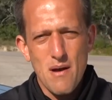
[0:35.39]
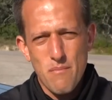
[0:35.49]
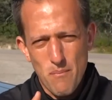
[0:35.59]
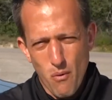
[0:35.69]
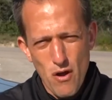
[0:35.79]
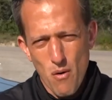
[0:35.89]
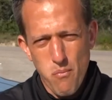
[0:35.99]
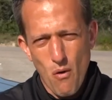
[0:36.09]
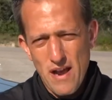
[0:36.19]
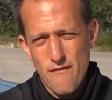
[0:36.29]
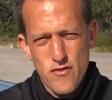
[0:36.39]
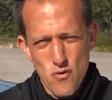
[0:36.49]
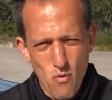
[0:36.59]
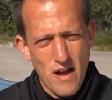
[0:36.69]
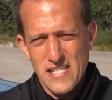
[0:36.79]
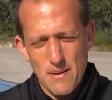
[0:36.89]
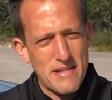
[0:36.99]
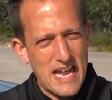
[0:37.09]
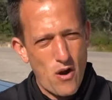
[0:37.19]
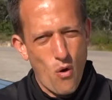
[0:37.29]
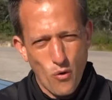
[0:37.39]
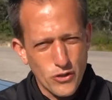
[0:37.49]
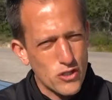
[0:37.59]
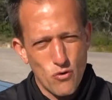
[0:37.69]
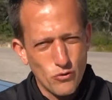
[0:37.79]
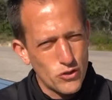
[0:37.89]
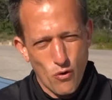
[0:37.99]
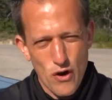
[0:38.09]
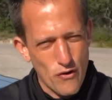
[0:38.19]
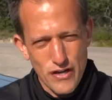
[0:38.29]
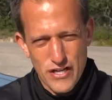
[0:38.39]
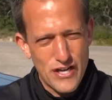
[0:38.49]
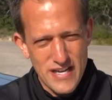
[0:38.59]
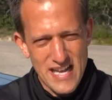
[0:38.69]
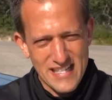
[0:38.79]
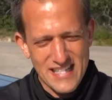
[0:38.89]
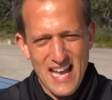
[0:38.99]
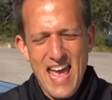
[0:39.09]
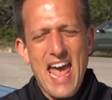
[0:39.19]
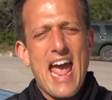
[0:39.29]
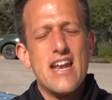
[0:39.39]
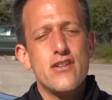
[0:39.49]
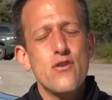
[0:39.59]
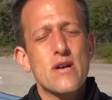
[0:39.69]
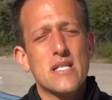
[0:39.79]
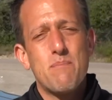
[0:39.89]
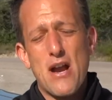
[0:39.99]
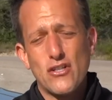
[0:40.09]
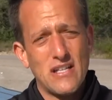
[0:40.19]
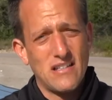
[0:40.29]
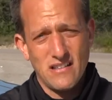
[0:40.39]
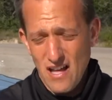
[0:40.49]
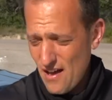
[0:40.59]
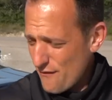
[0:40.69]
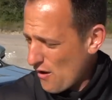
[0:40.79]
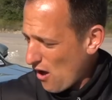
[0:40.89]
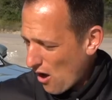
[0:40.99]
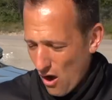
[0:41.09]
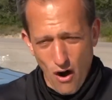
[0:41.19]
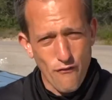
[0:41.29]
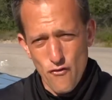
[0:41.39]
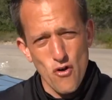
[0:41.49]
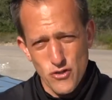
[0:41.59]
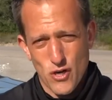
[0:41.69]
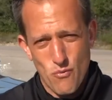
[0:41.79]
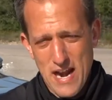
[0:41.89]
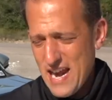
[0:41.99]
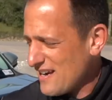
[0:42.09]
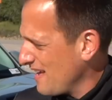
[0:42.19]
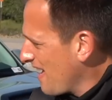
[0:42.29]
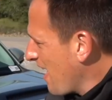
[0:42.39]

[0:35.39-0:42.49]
but boy oh boy, if you want some of that old school Toyota goodness and you especially love off-road terrain,